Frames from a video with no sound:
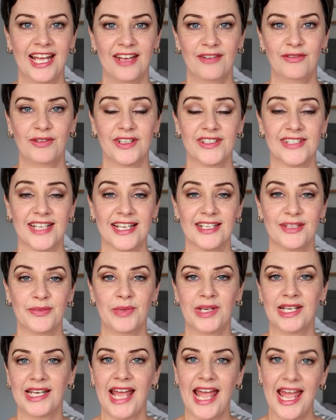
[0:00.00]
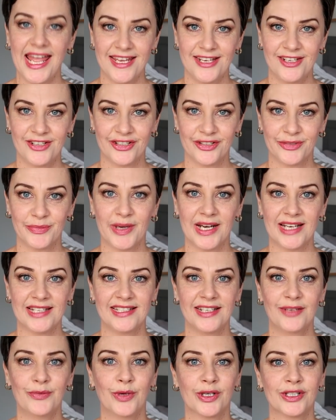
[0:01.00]
It feels like it's been ages, but I
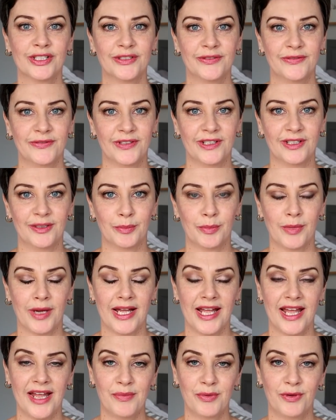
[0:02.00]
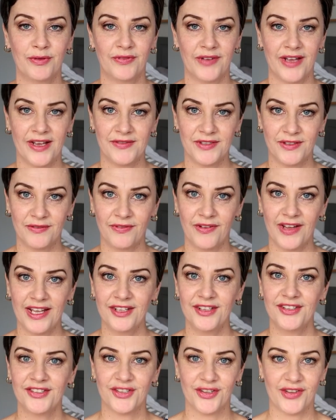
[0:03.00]
did want to film my April faves and
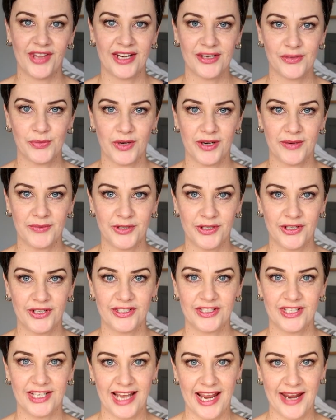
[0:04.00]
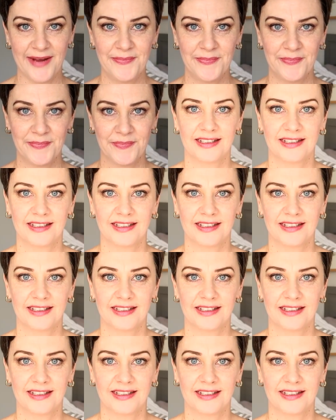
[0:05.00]
fails, so that is what I'm doing today.